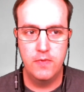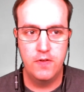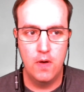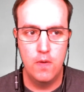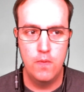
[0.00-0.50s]

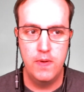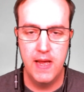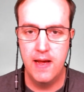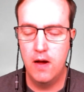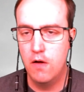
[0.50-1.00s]
So
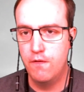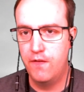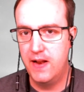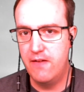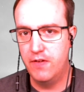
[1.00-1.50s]
yeah,
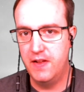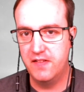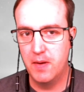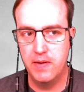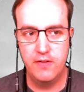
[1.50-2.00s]
hopefully
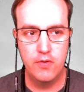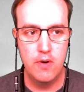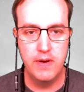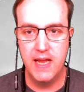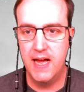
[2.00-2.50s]
everything's coming
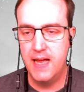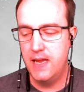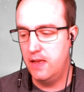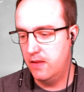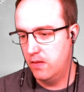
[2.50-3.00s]
through
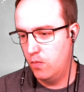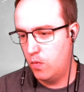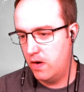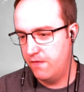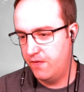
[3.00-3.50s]
okay. The
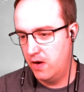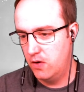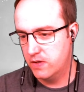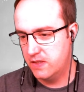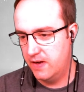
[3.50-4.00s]
Wi-Fi
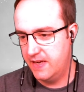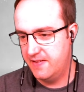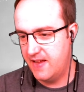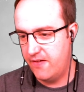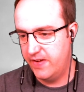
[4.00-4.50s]
looks like
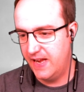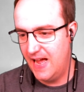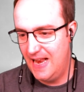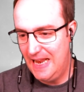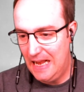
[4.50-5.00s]
it's
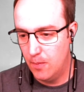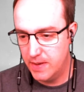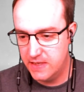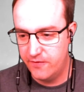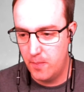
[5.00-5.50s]
having a little
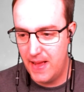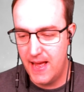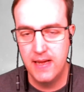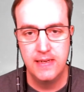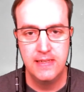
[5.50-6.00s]
bit of a
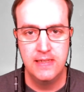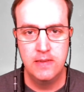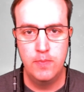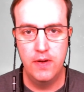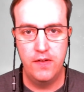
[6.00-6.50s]
mare,
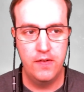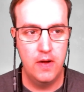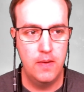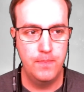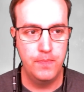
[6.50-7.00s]
but
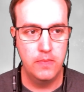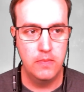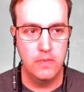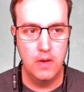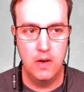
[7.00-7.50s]
I'm
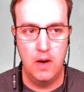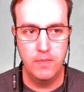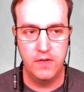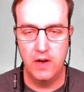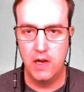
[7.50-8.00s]

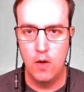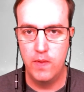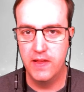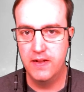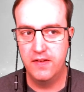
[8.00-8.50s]
just going to go
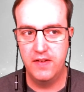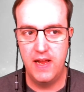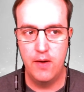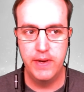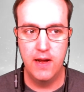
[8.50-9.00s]
with it and
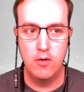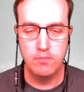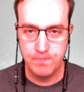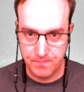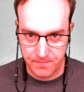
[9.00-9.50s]
see how we get
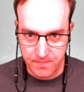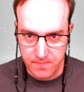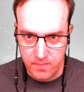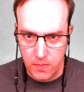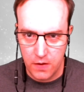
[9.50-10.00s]
on.
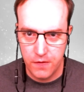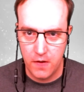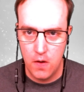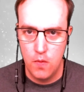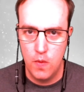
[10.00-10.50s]

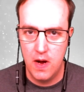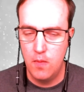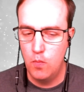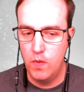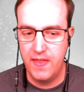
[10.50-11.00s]
So
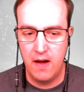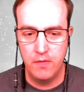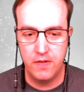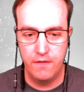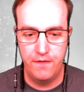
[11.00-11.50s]

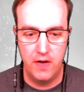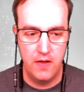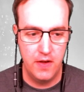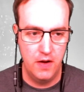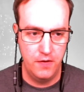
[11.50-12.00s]

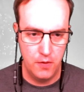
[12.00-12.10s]
and